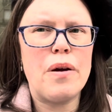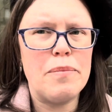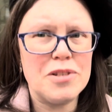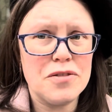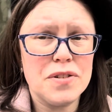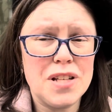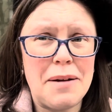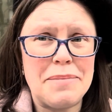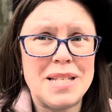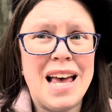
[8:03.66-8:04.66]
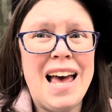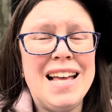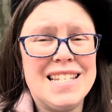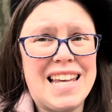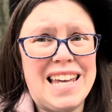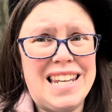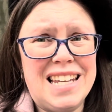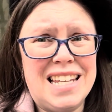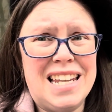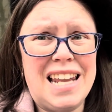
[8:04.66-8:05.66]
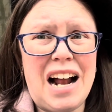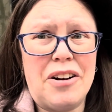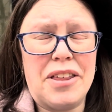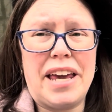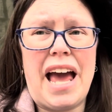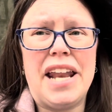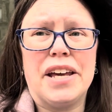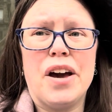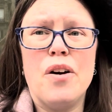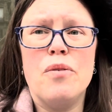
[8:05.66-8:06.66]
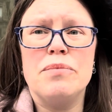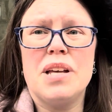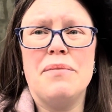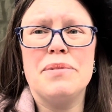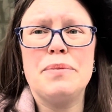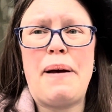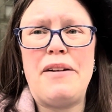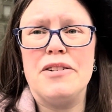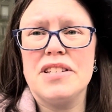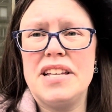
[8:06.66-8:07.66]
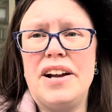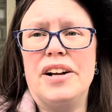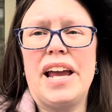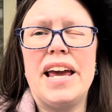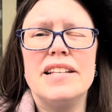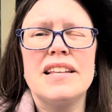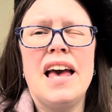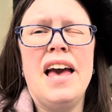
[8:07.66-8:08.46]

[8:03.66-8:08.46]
are a bunch of steps to get in and out of the Catacombs, spiral staircase.